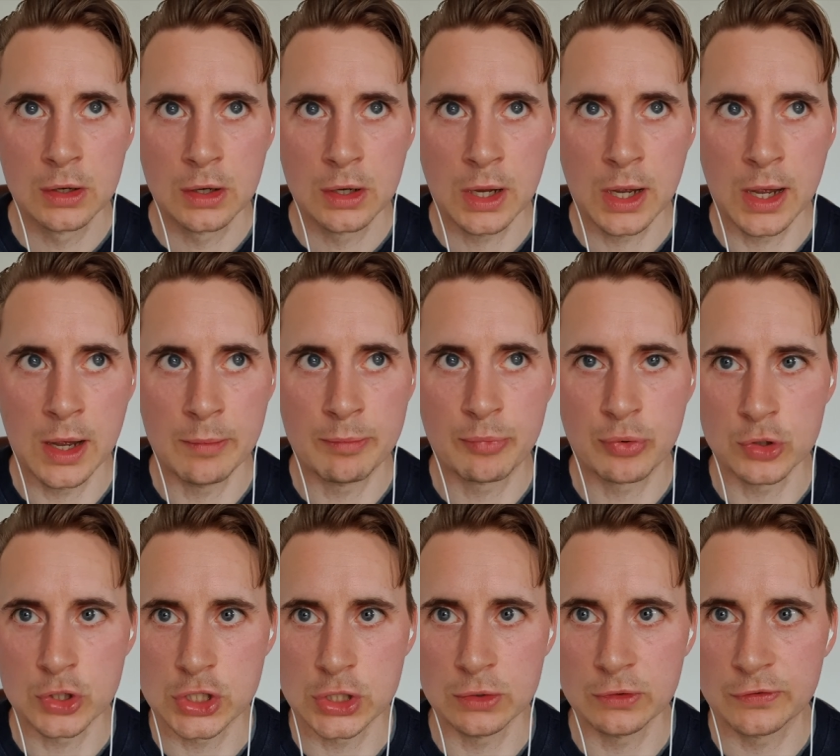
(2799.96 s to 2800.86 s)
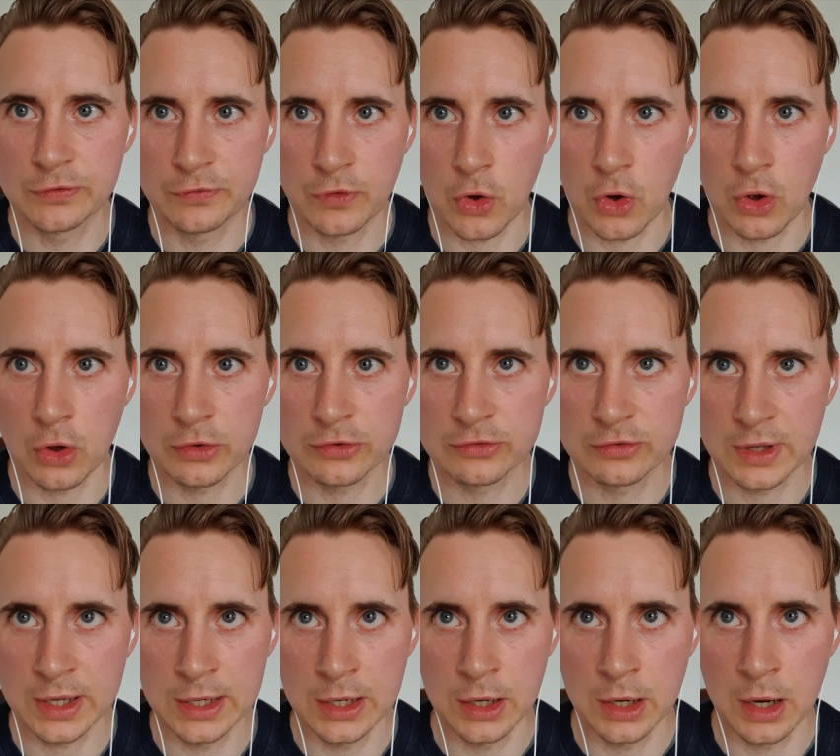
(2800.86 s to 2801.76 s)
uh, produce force
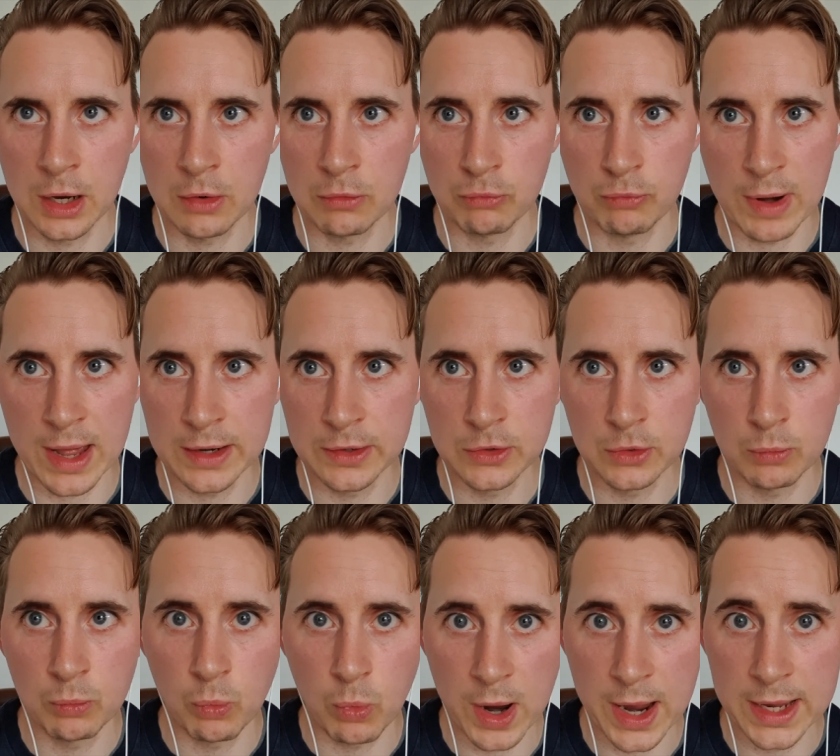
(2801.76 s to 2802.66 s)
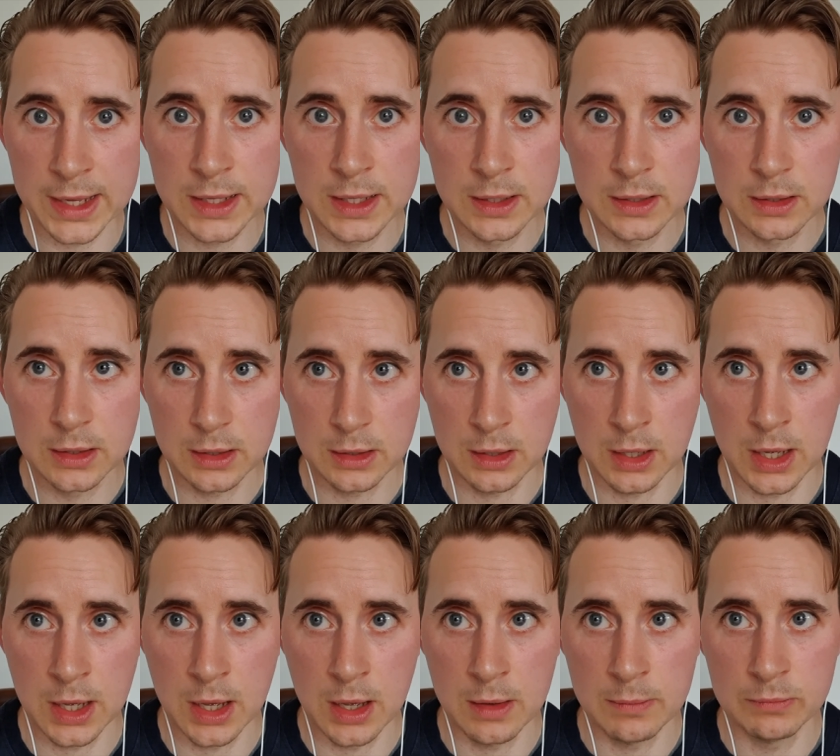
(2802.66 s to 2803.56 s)
in a random way
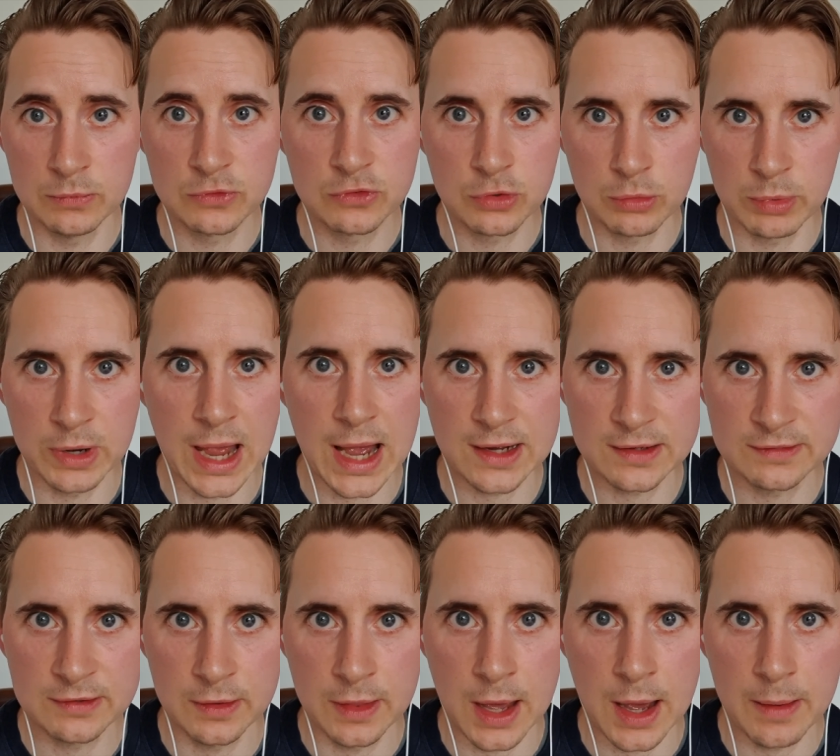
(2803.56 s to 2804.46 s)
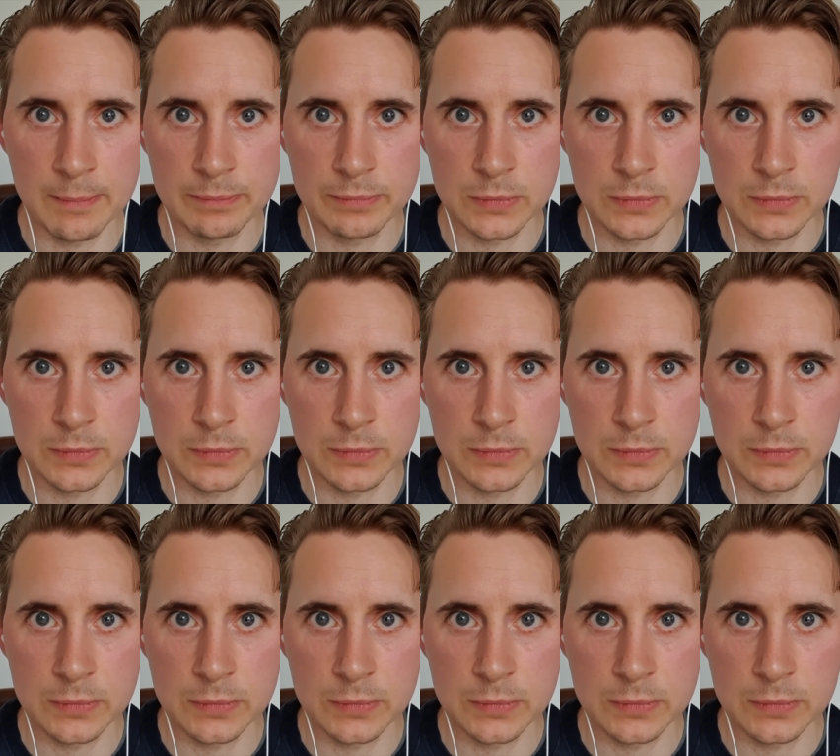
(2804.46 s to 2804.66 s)
um, to react to that?